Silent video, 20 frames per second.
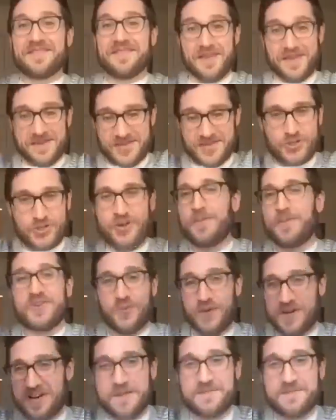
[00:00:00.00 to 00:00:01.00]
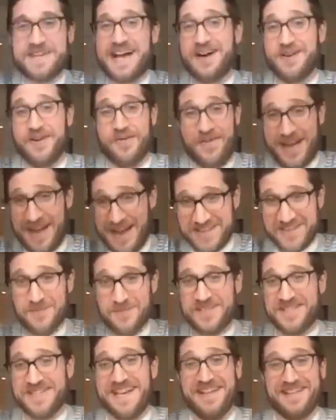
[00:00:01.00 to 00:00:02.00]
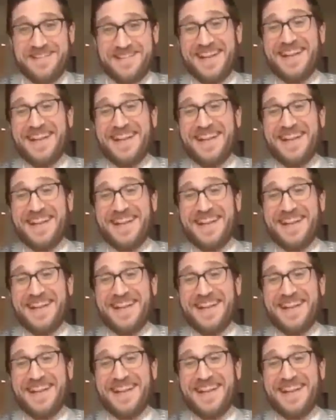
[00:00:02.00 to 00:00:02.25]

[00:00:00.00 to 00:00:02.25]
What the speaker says: The streamers would come down if I had them set.